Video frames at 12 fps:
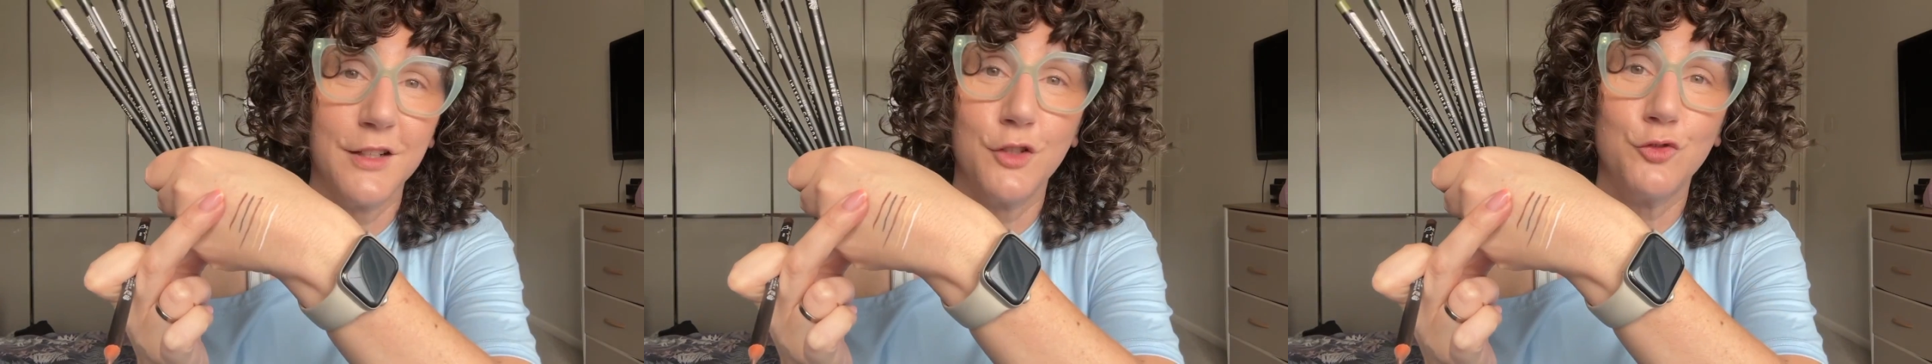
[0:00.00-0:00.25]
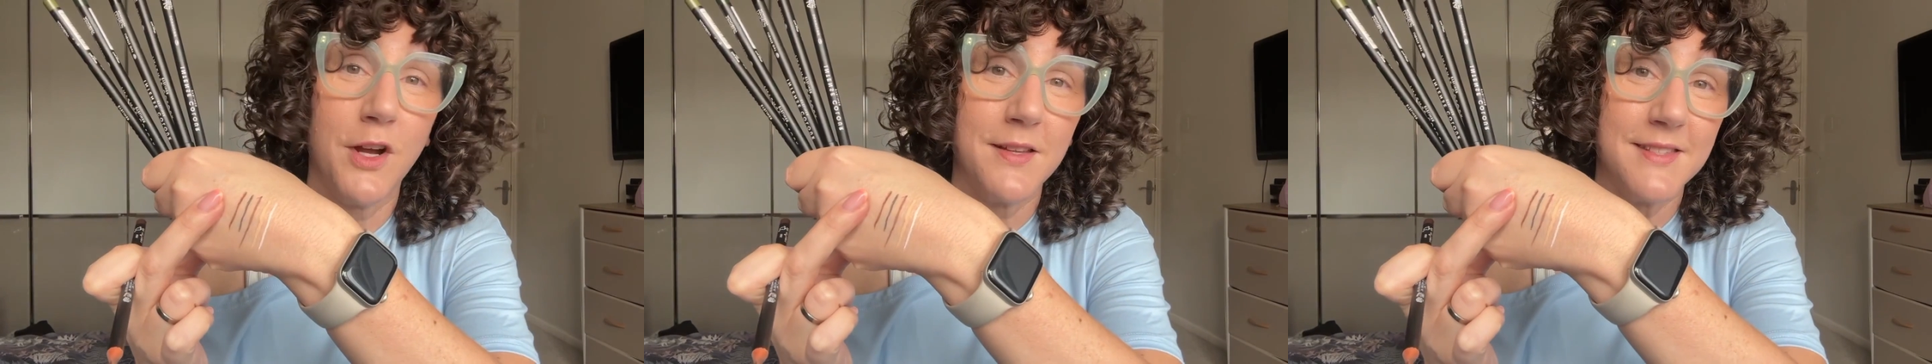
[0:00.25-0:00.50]

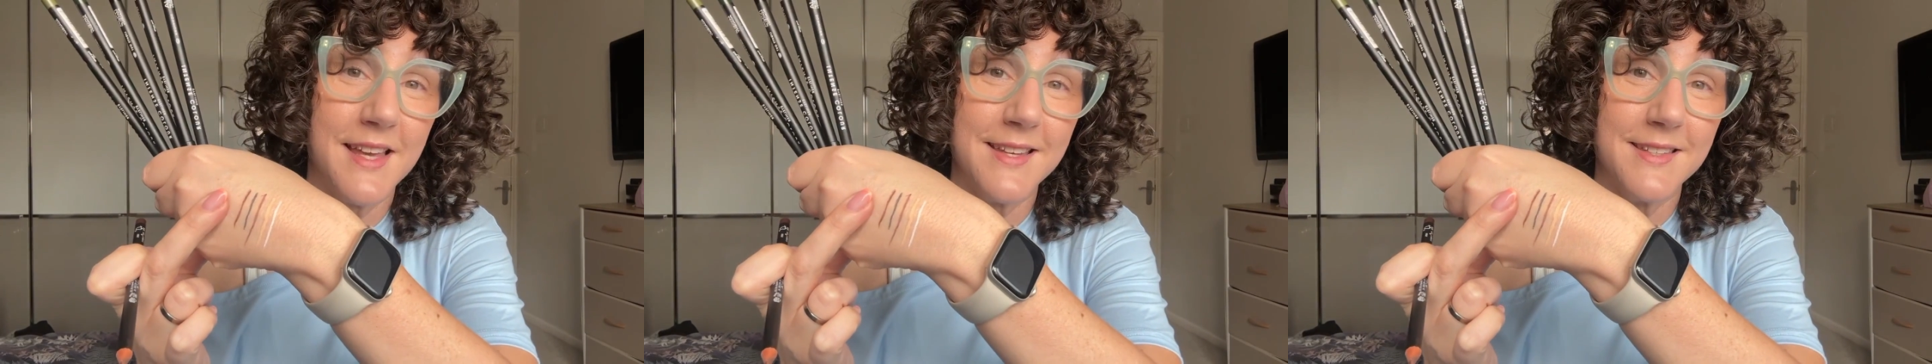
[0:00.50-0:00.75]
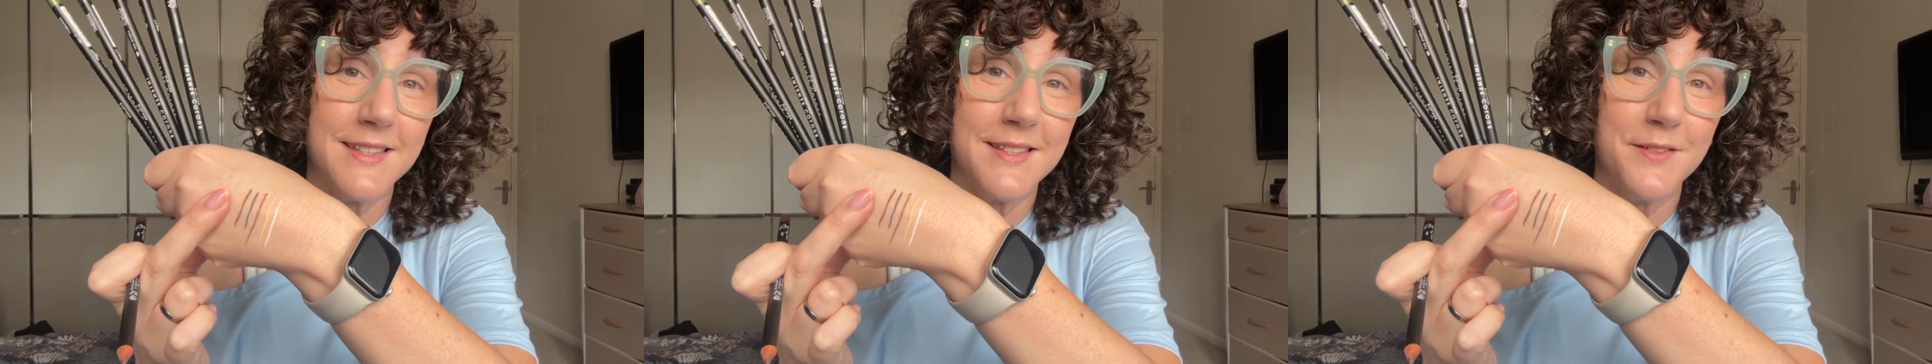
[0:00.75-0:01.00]

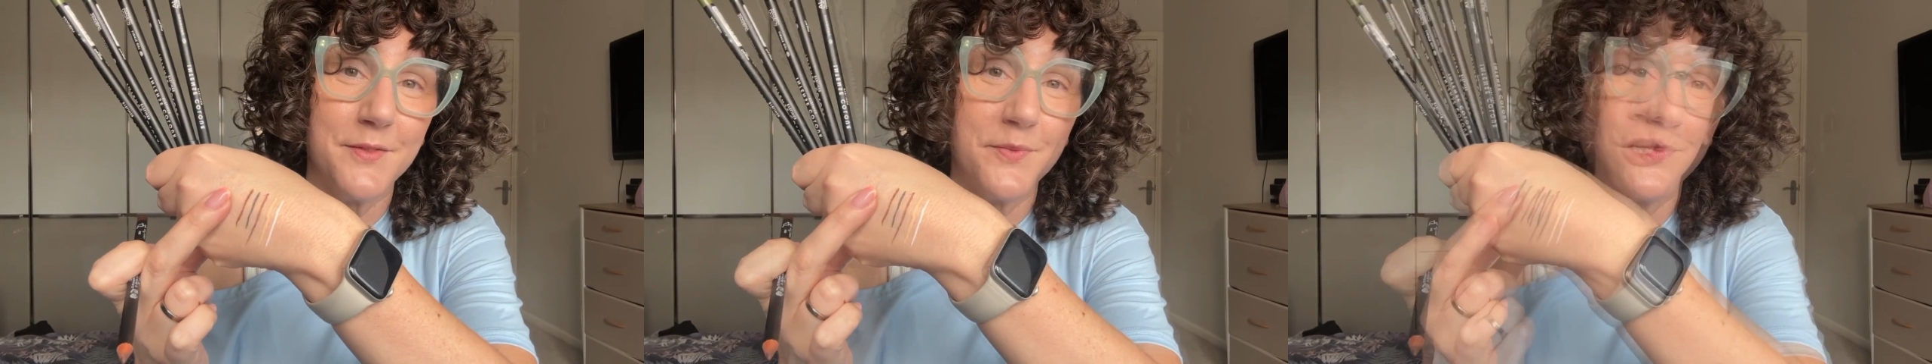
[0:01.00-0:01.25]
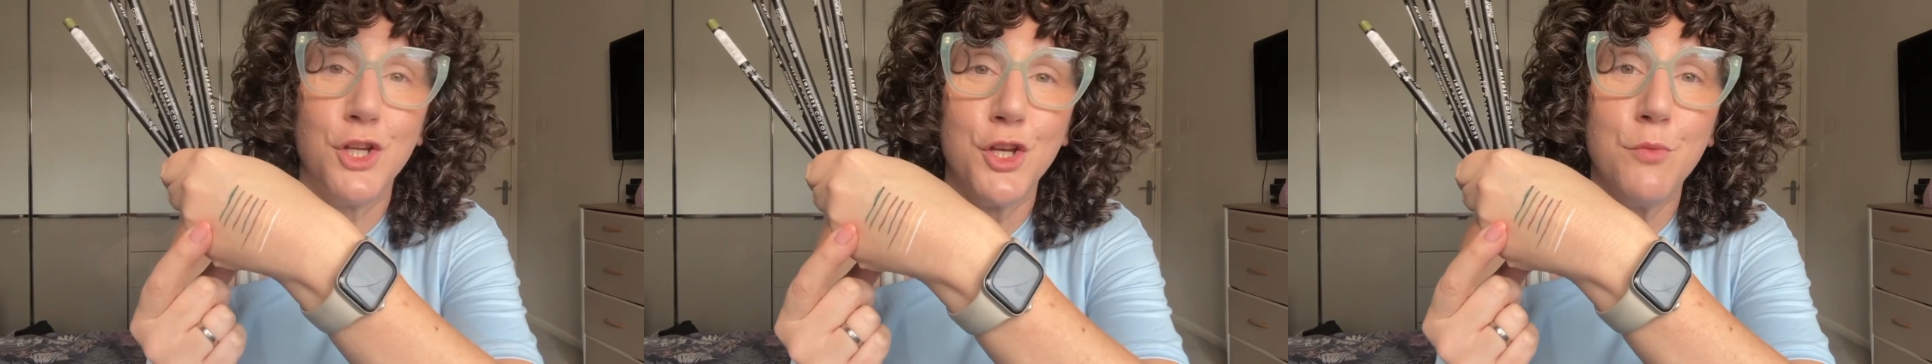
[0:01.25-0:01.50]
Russet,
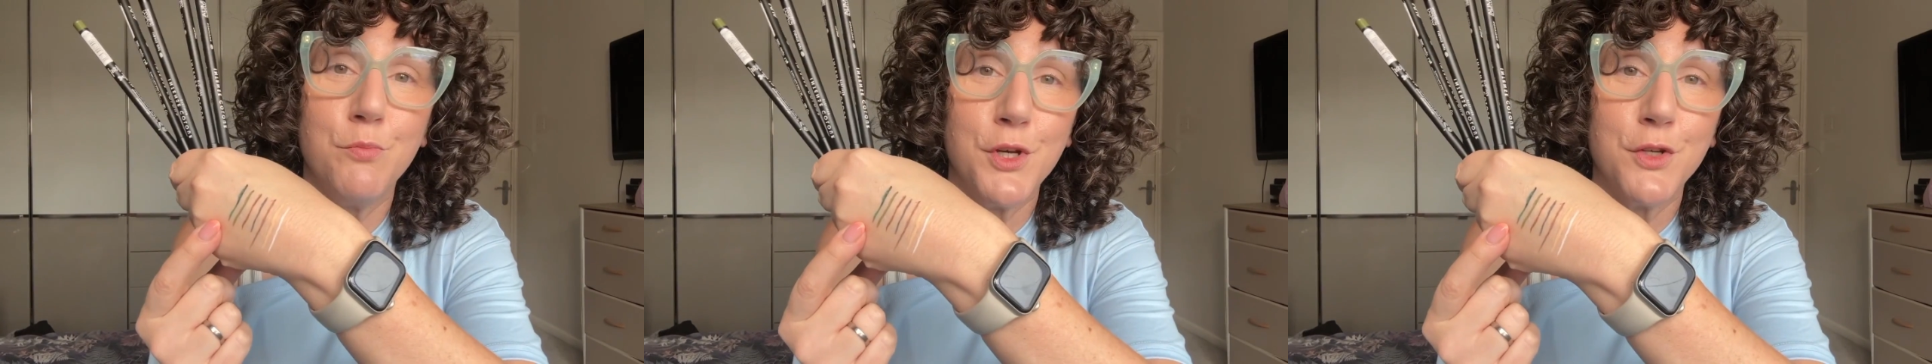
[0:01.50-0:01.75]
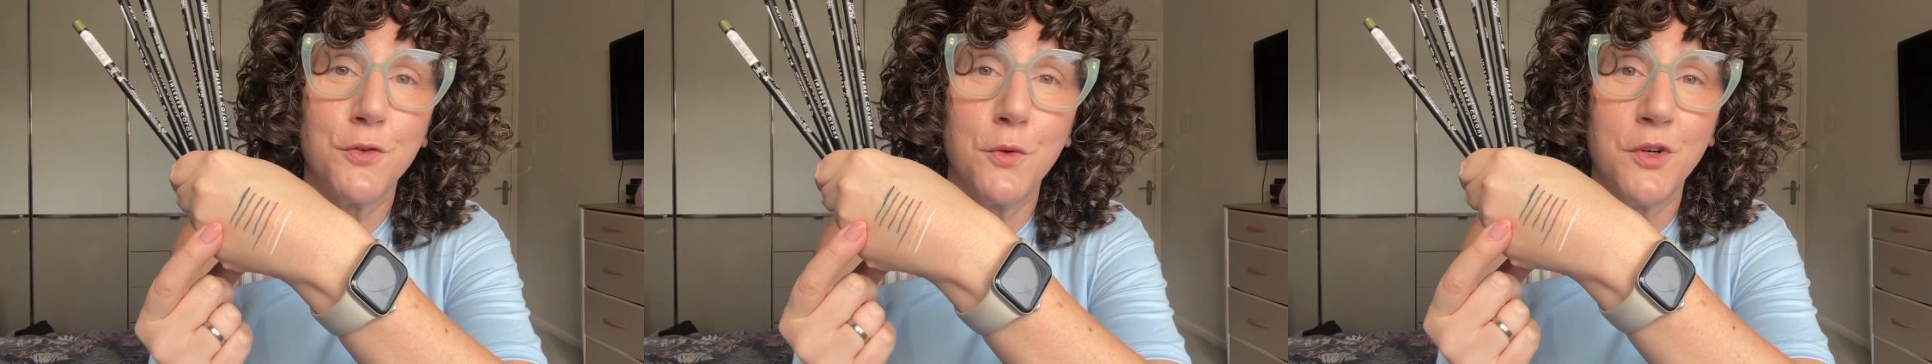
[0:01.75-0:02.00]
two
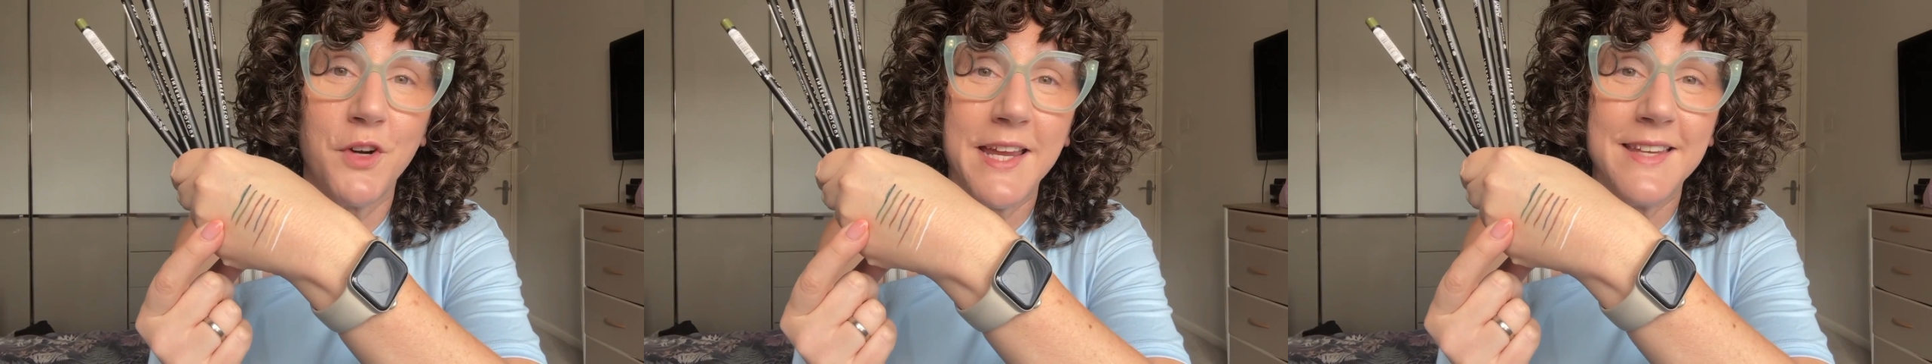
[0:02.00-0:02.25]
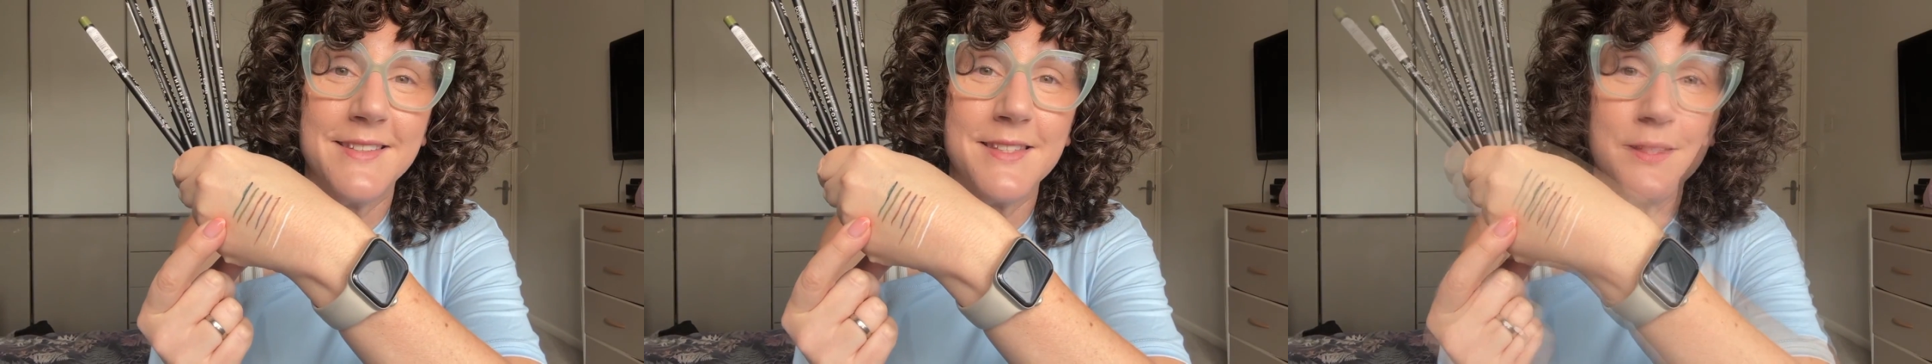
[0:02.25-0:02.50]
beautiful
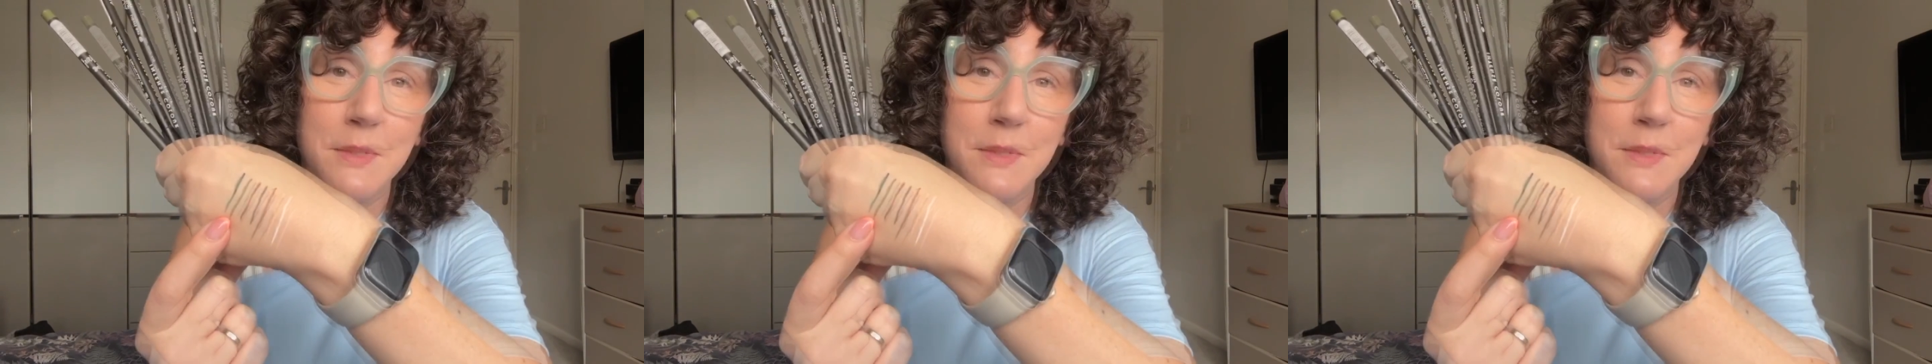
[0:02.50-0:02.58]
greens,